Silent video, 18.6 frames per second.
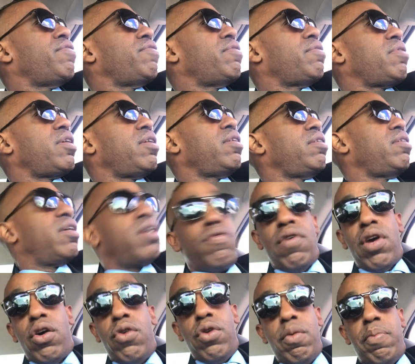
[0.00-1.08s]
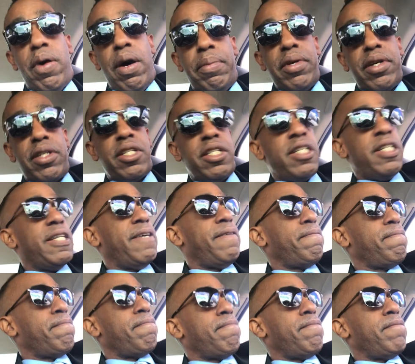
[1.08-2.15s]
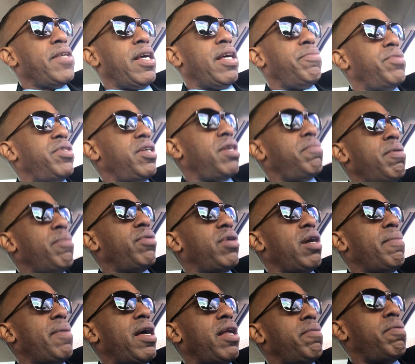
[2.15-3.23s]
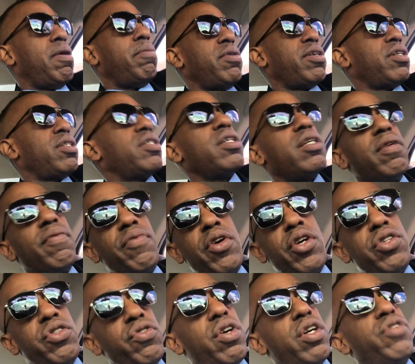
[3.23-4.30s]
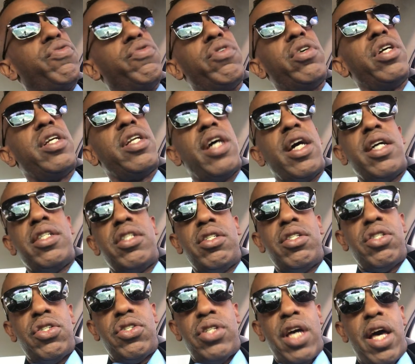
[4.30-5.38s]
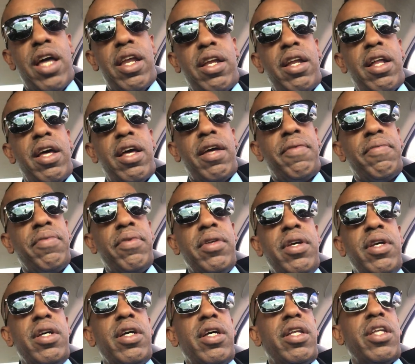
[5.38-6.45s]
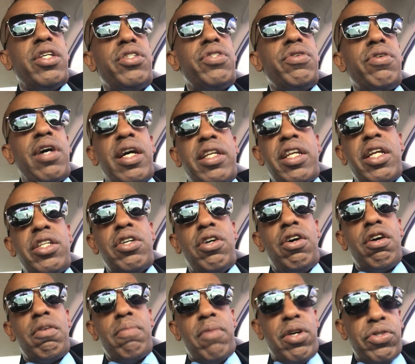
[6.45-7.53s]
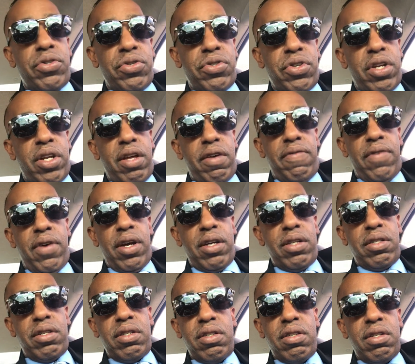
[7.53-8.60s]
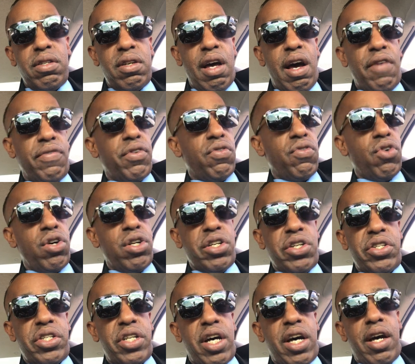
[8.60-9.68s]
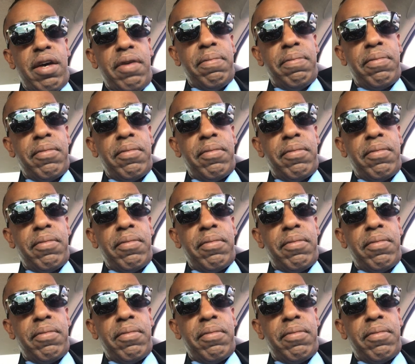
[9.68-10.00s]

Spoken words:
I'm getting ready to go into Publix. I'm seeing people come out of Publix dressed really nice. It's a Saturday, and they still got their dog muzzles on their face after all this time.